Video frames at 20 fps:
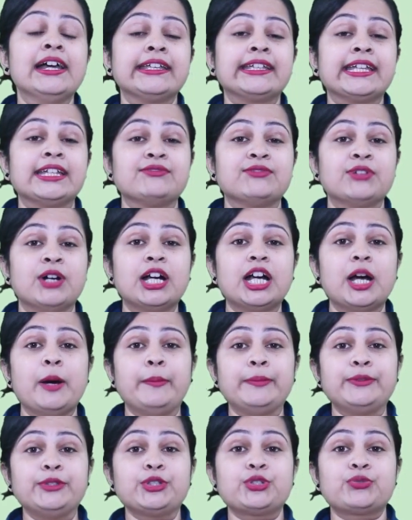can work
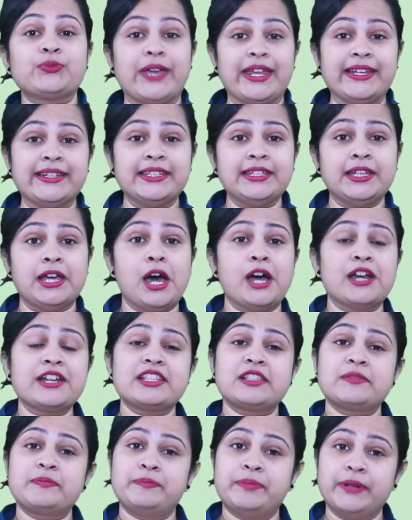up to 20
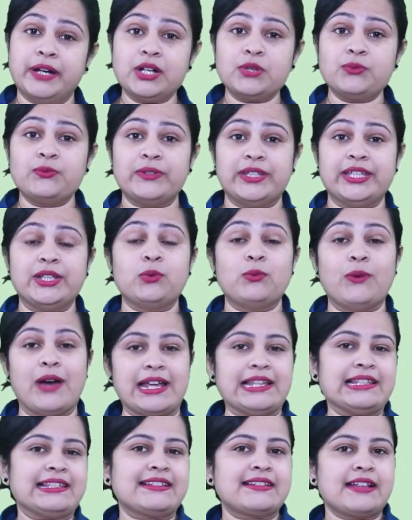hours per week
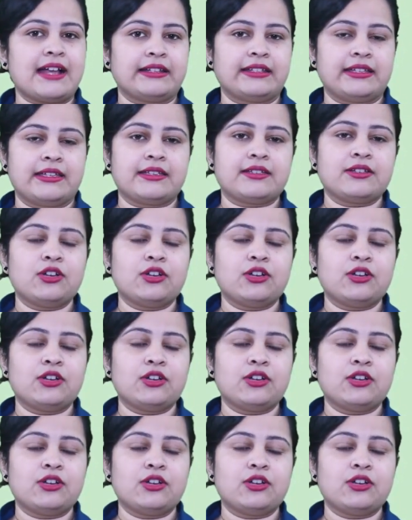while studying.